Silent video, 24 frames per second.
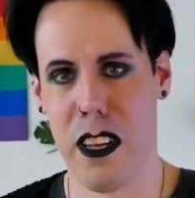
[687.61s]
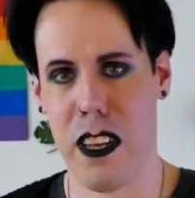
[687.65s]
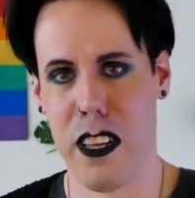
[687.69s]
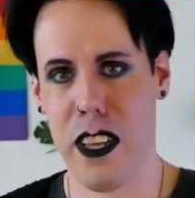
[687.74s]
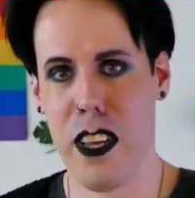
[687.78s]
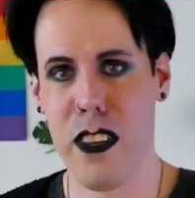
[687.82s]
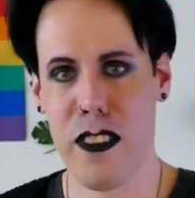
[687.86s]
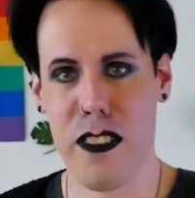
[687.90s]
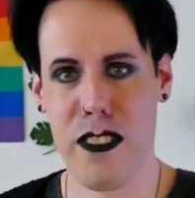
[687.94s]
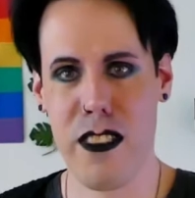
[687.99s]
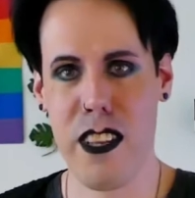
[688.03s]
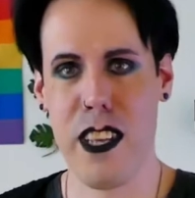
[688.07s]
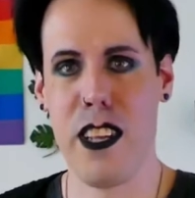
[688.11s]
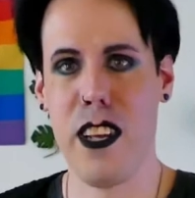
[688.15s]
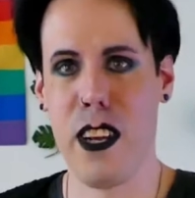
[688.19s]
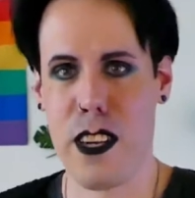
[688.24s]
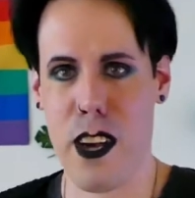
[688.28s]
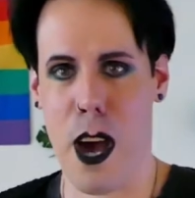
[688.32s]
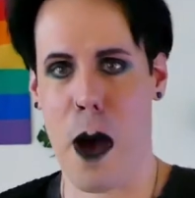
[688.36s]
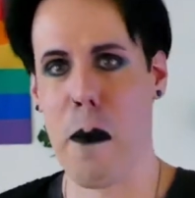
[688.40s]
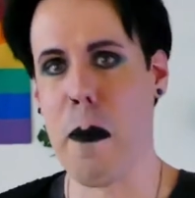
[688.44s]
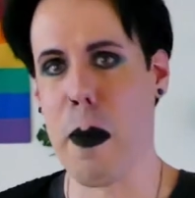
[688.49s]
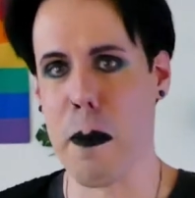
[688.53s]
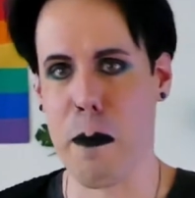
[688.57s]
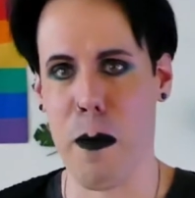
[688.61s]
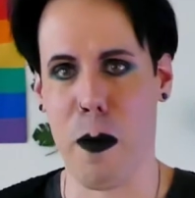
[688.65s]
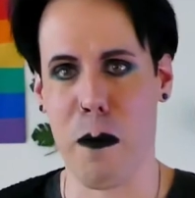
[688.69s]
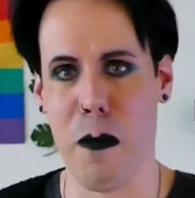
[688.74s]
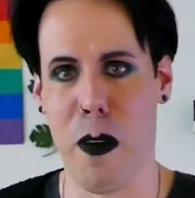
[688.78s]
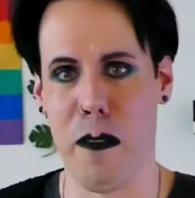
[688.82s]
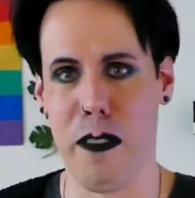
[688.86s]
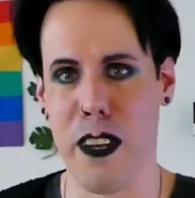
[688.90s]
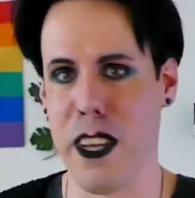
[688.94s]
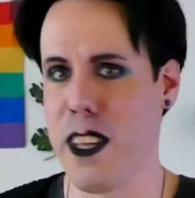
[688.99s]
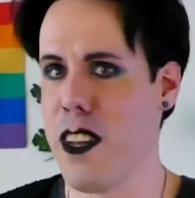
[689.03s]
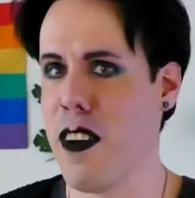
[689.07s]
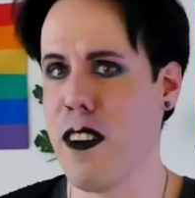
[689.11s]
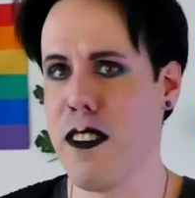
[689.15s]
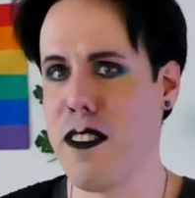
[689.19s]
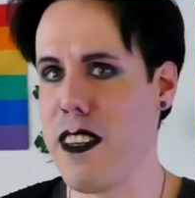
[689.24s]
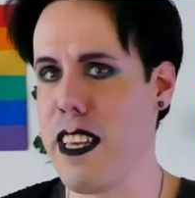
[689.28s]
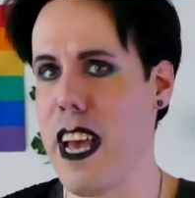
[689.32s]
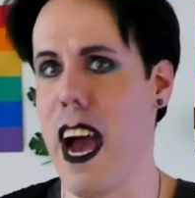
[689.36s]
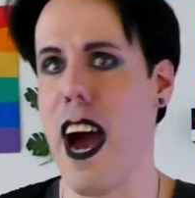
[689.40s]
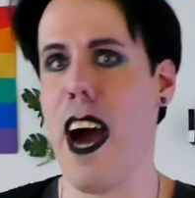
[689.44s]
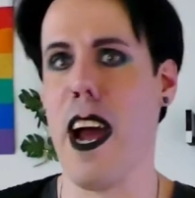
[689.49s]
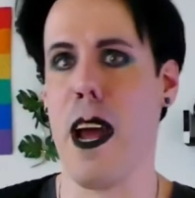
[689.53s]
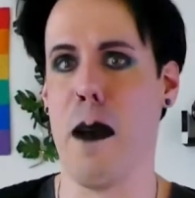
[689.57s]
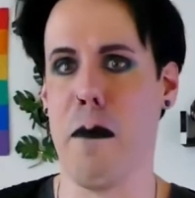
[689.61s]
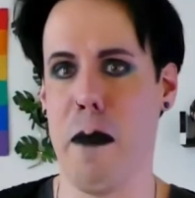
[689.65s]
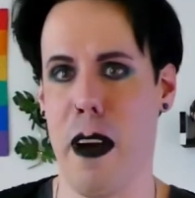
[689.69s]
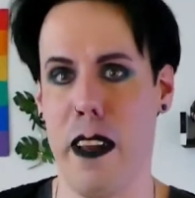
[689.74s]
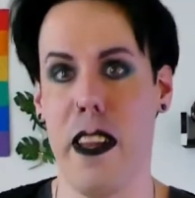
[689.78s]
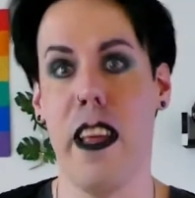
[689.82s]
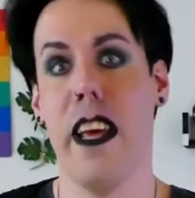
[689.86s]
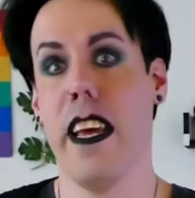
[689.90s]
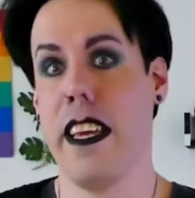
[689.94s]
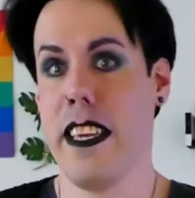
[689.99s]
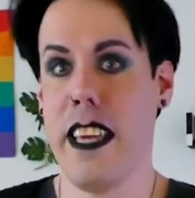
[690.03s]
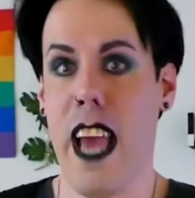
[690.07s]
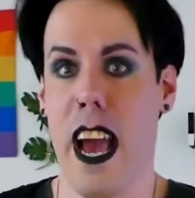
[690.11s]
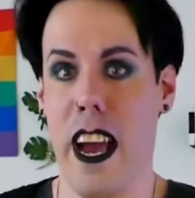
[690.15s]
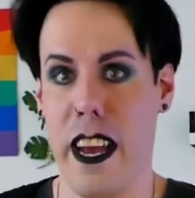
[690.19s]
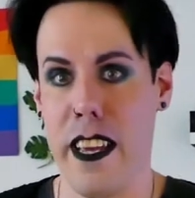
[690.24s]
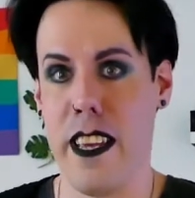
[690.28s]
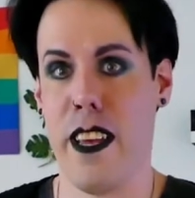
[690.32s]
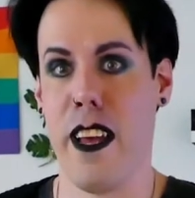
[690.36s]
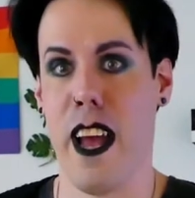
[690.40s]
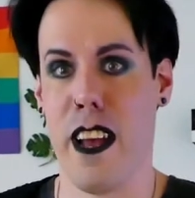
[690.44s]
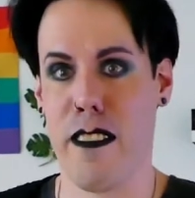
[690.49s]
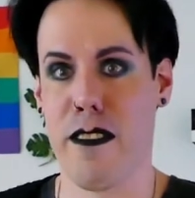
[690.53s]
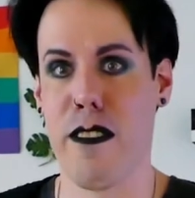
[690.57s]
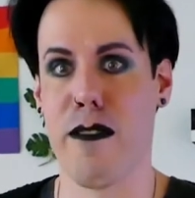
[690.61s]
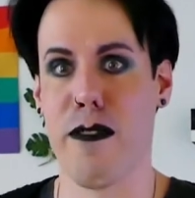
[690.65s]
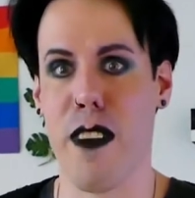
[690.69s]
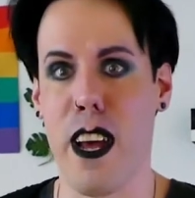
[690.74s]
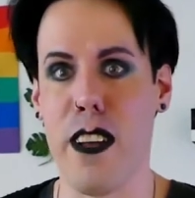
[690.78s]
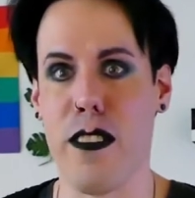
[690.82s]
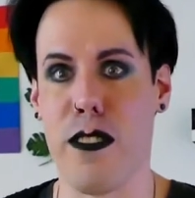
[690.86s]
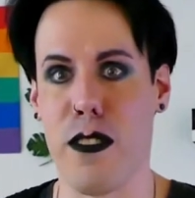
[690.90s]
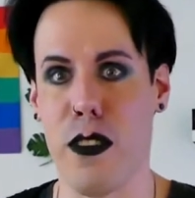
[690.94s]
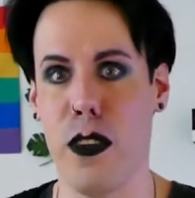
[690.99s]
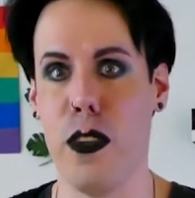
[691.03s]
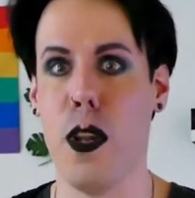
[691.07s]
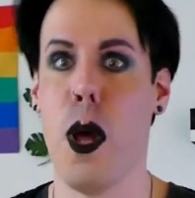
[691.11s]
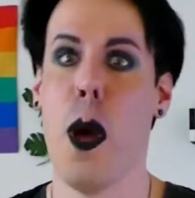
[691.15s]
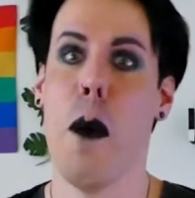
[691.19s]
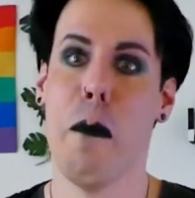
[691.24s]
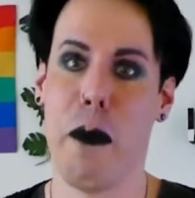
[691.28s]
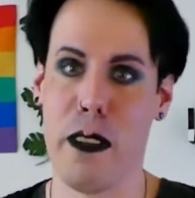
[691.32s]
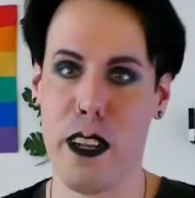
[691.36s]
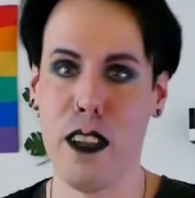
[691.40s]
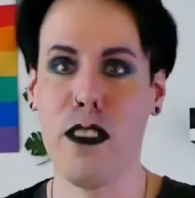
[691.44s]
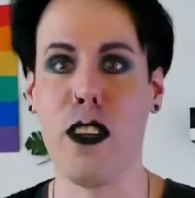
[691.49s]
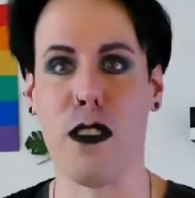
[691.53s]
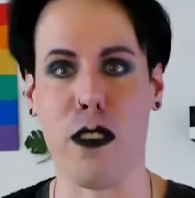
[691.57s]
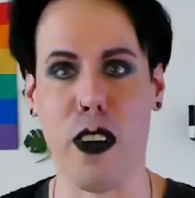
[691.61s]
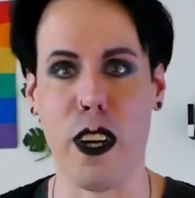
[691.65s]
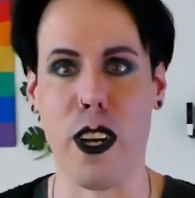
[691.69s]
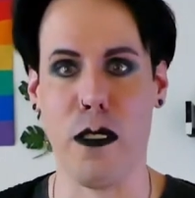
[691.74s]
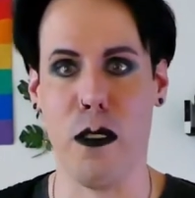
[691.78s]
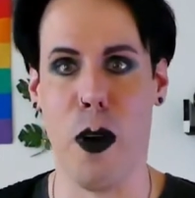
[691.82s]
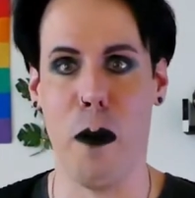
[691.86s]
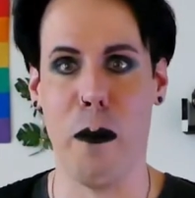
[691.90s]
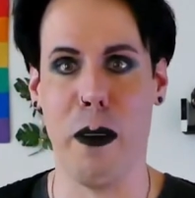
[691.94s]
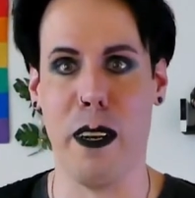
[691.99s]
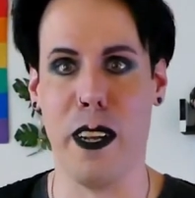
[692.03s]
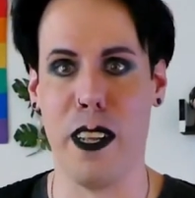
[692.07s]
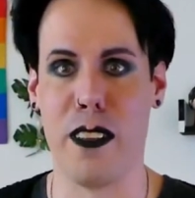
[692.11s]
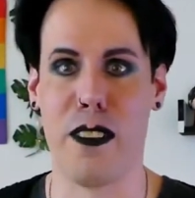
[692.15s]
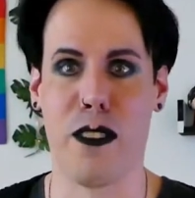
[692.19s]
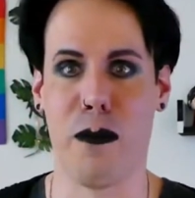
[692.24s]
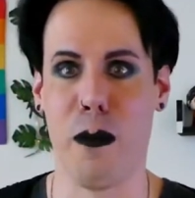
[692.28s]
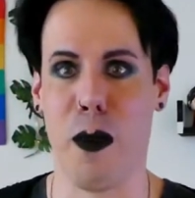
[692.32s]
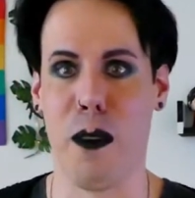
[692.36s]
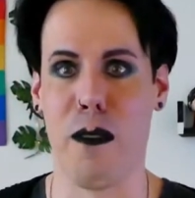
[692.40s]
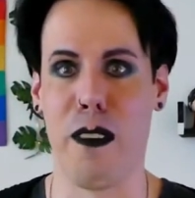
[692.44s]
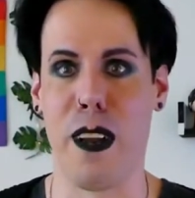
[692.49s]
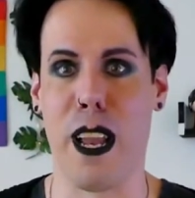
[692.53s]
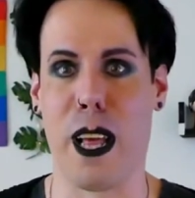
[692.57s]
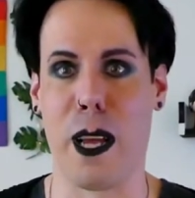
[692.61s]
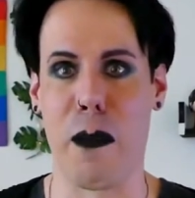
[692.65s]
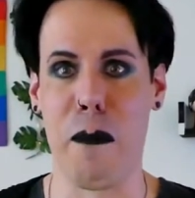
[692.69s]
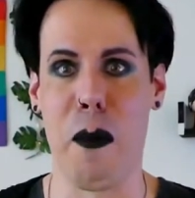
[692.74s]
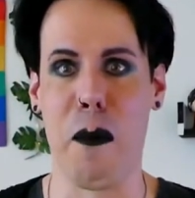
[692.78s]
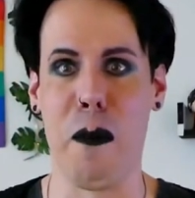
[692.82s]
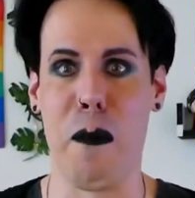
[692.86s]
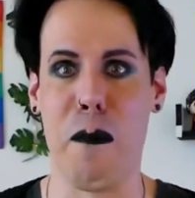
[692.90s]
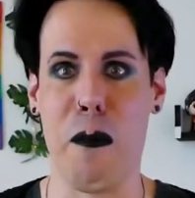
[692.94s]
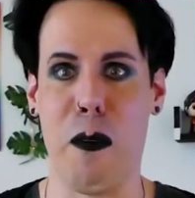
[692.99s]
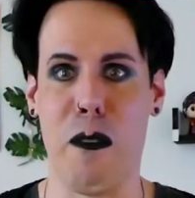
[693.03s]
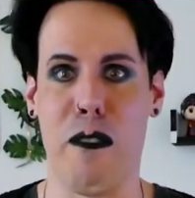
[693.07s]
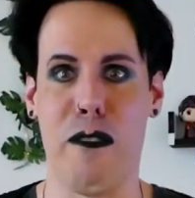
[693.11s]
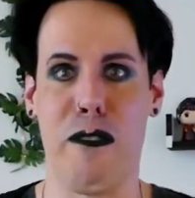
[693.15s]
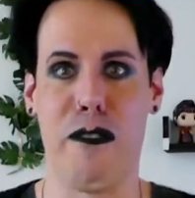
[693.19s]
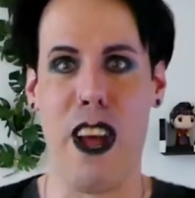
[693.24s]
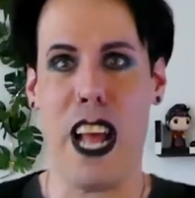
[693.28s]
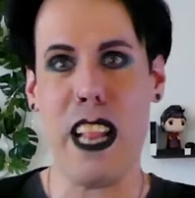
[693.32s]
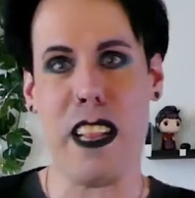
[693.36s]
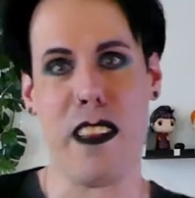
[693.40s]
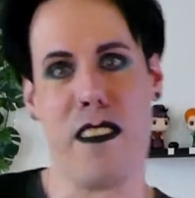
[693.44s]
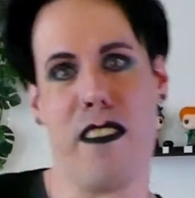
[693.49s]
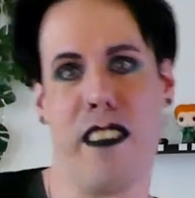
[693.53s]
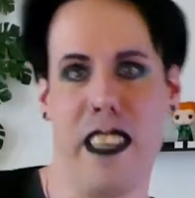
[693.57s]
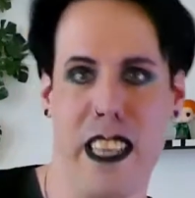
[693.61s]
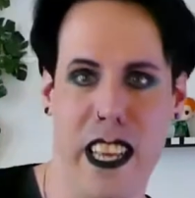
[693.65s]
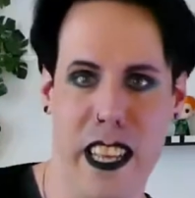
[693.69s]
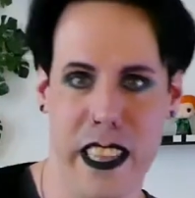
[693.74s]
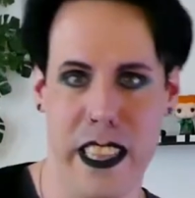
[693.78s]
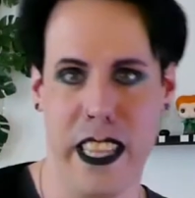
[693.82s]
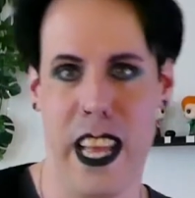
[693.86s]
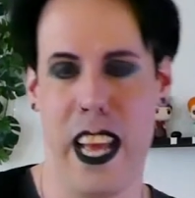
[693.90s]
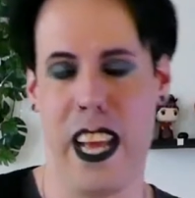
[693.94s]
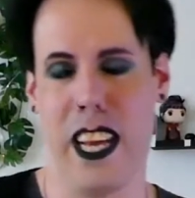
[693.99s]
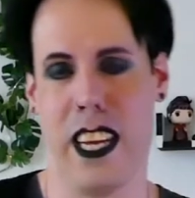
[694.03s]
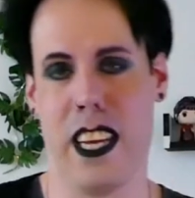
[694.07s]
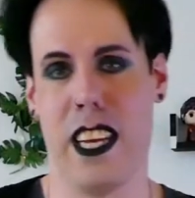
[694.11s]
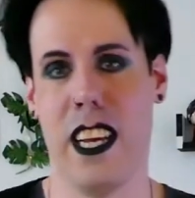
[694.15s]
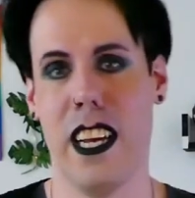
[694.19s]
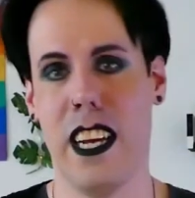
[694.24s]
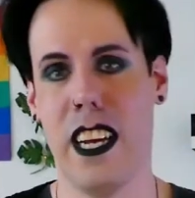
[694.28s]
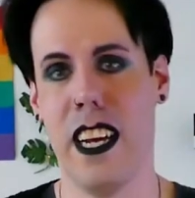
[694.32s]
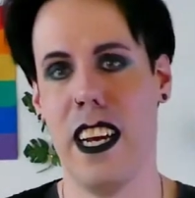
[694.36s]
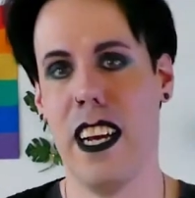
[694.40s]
You see a comic book movie. You don't see Iron Man. Yeah, he has a flight suit, but this is Wonder Woman. It's more like a little bit more fantasy in there.